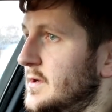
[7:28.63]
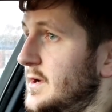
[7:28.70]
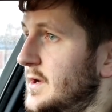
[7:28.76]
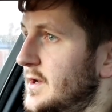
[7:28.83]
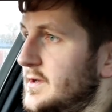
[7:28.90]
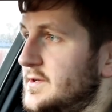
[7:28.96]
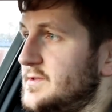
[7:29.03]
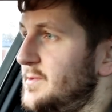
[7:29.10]

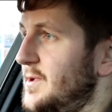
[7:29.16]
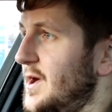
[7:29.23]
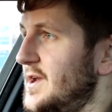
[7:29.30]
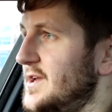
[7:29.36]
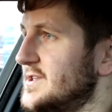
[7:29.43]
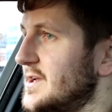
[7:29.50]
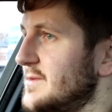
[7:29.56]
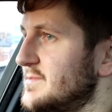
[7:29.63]
And to be
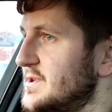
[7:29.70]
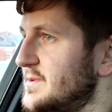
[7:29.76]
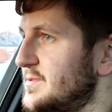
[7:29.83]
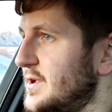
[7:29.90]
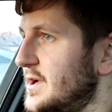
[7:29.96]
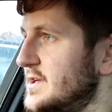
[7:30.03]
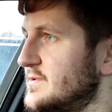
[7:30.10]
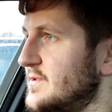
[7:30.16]
honest, I'm
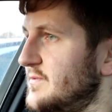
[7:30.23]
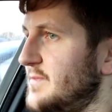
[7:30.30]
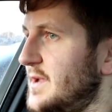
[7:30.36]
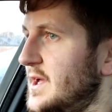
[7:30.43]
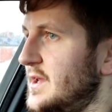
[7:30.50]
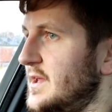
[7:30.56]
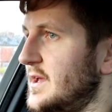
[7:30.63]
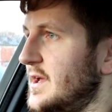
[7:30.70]
surprised we've
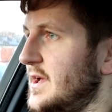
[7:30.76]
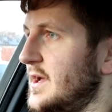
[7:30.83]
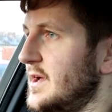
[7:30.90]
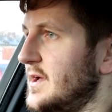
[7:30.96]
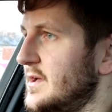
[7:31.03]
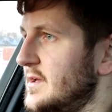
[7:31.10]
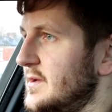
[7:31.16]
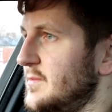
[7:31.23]
made it
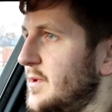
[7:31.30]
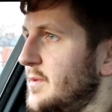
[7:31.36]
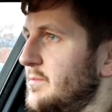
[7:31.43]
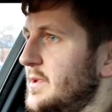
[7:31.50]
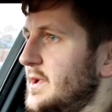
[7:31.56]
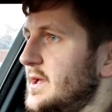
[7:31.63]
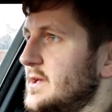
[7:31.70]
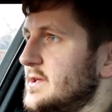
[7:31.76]
here in one
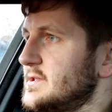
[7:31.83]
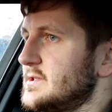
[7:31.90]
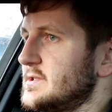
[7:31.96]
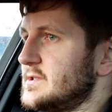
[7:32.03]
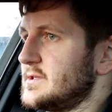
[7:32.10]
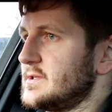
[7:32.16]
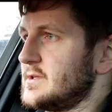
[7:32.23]
piece.